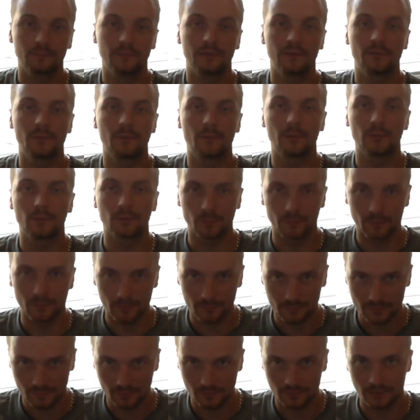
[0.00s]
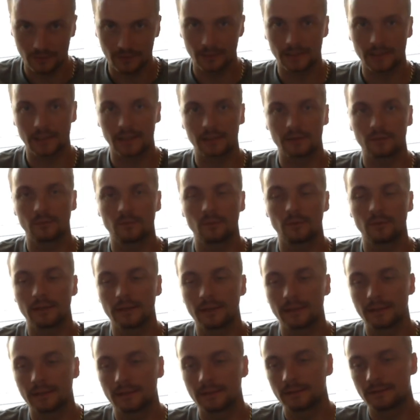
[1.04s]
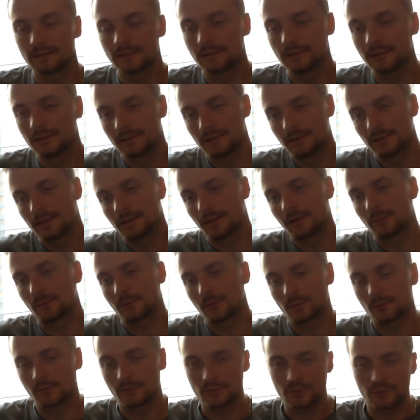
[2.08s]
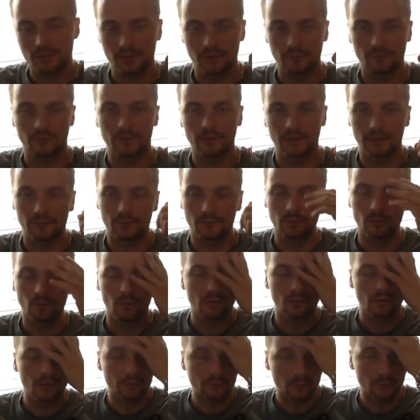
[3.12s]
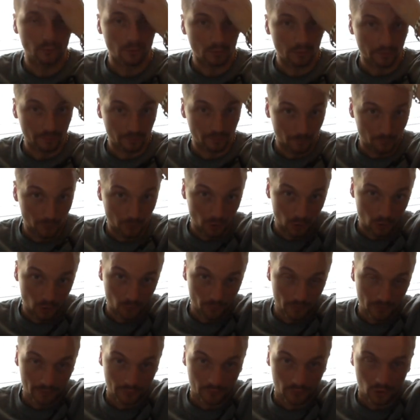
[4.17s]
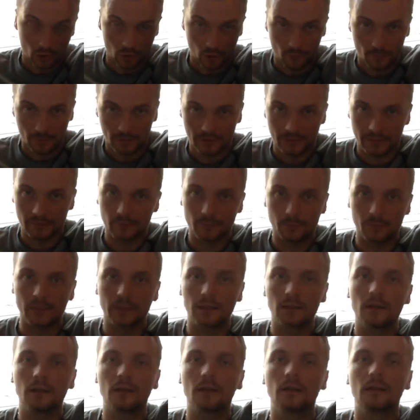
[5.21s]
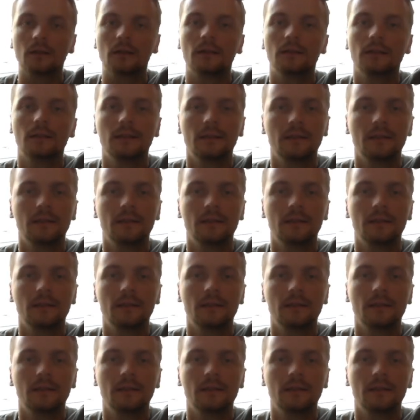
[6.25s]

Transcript: Liverpool coming up Sunday, cannot wait. That's my quick shit vid. If you if you want to support me, I've got all my links below.